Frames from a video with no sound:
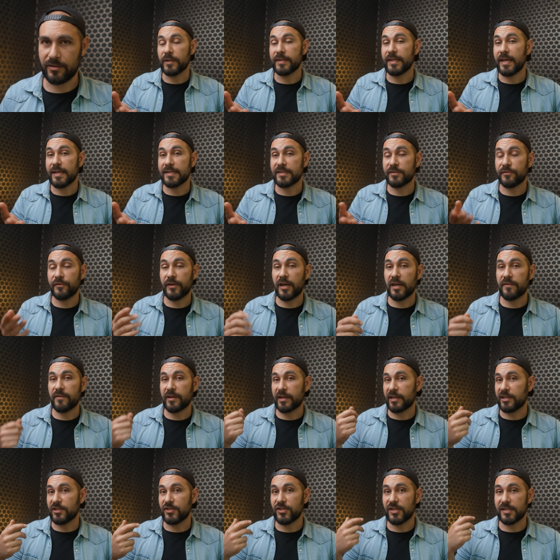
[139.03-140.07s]
With the S5 I
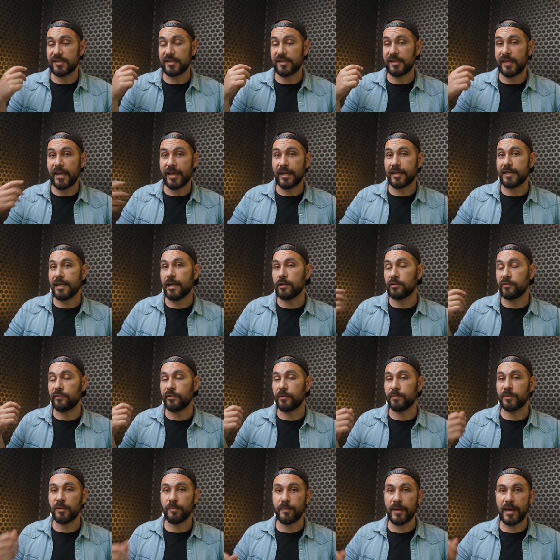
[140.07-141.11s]
can just take it out
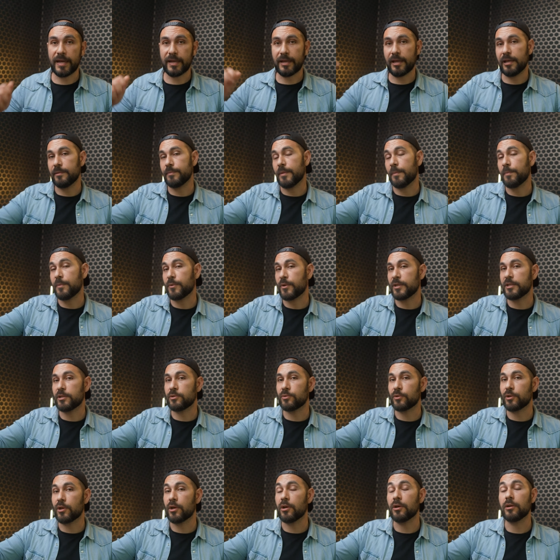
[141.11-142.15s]
from the bag and I'm ready
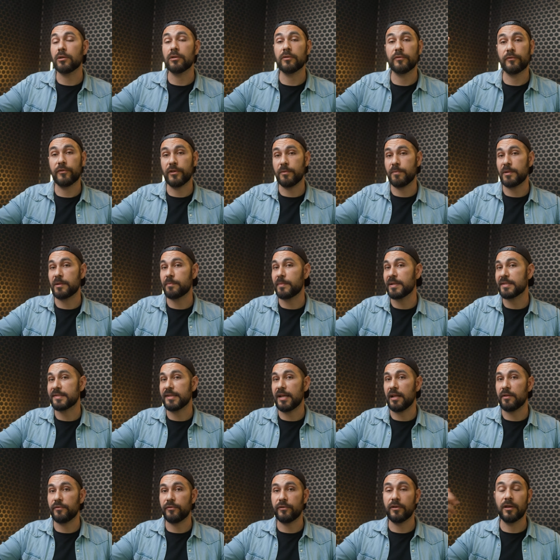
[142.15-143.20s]
to go filming
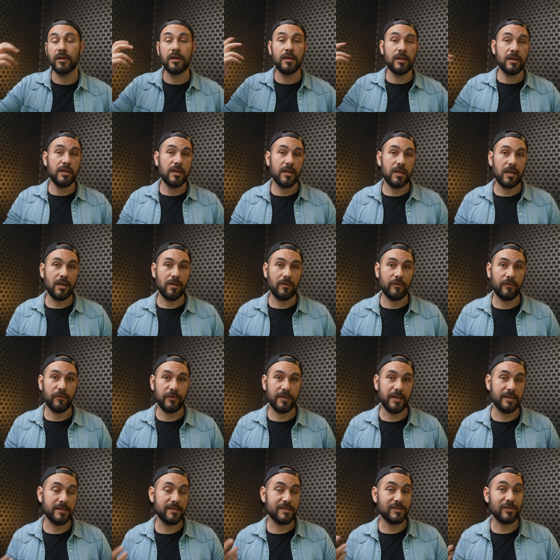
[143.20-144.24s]
myself if
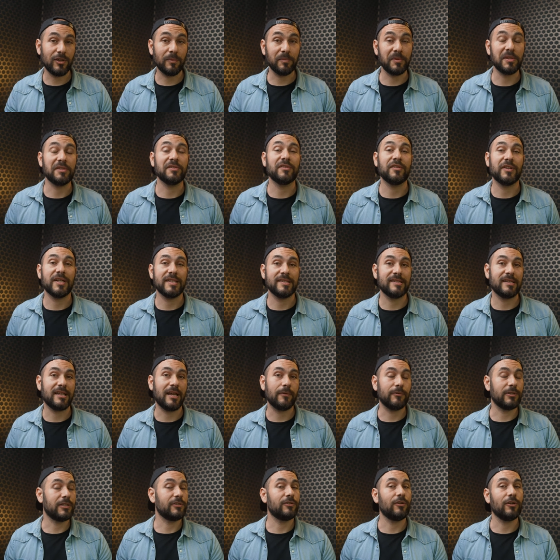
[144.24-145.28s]
there is something interesting
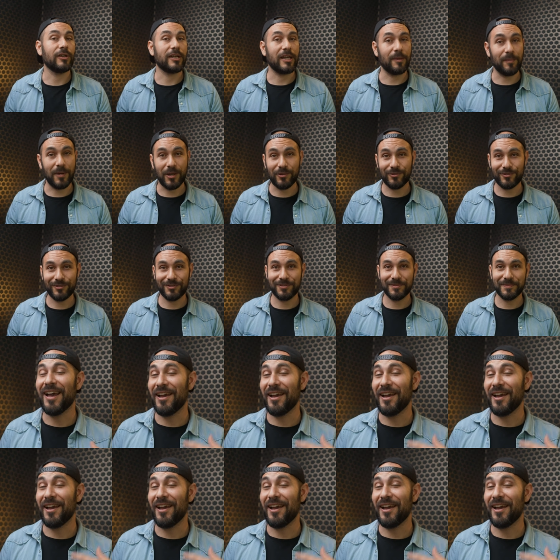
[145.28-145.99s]
I want to talk about.